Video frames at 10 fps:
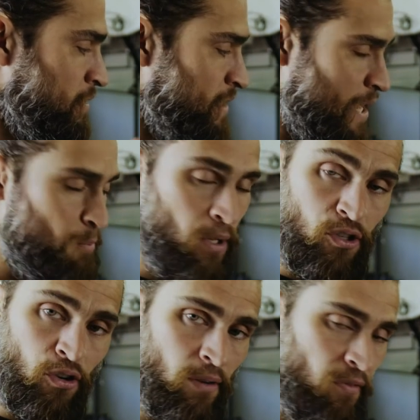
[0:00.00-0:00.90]
Type in
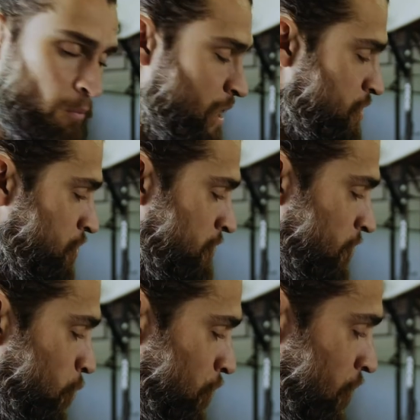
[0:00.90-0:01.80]
your information
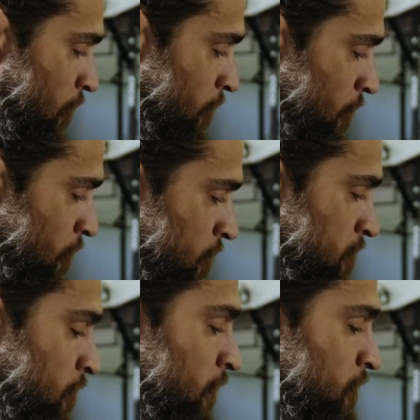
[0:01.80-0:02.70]
for the
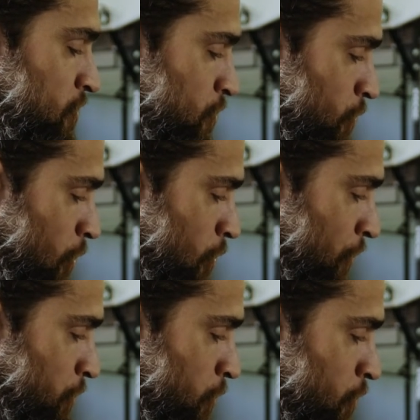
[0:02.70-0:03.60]
card, scroll
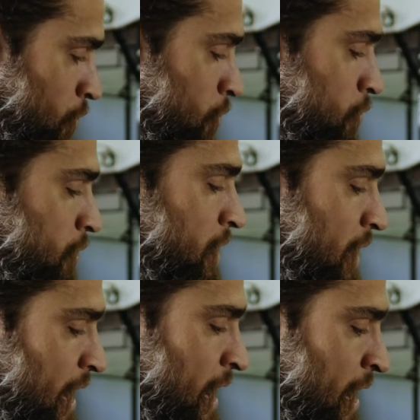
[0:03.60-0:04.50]
through
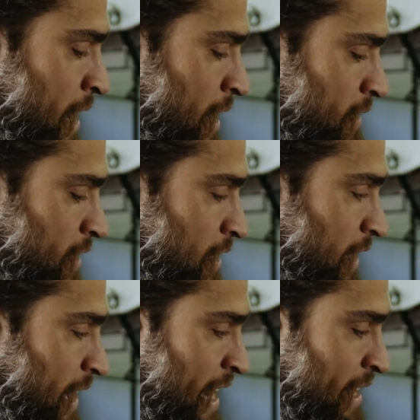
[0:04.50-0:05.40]
and
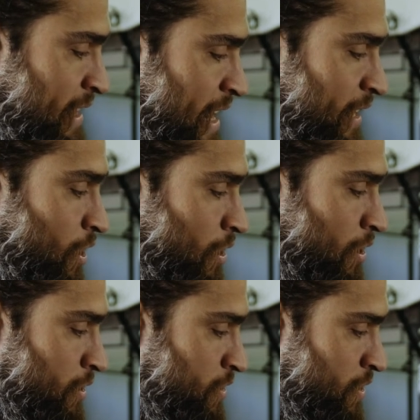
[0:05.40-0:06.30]
click add that
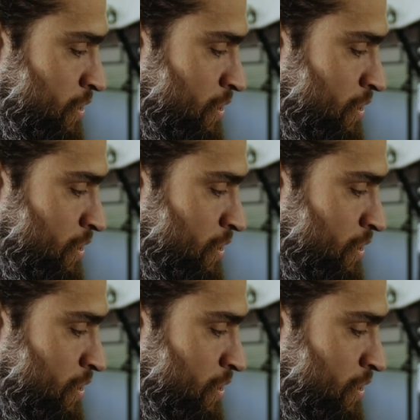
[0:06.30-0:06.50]
card,